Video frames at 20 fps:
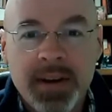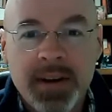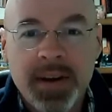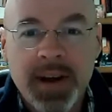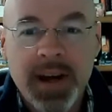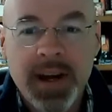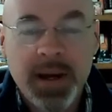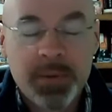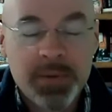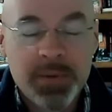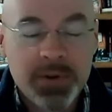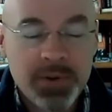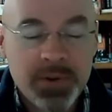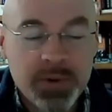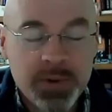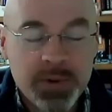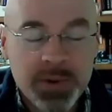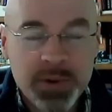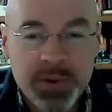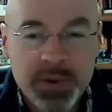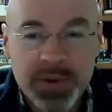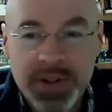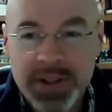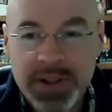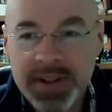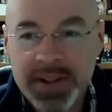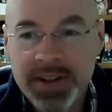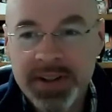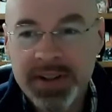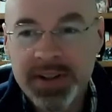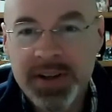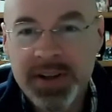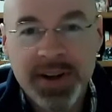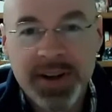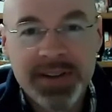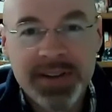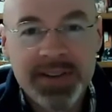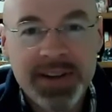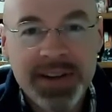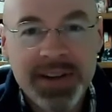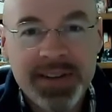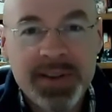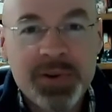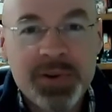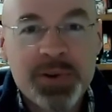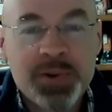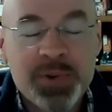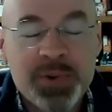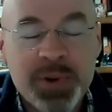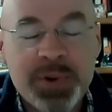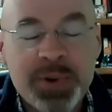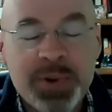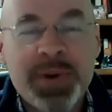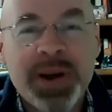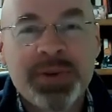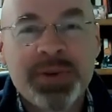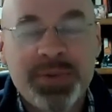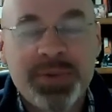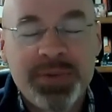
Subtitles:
Absolutely. Yuanting, this was one of my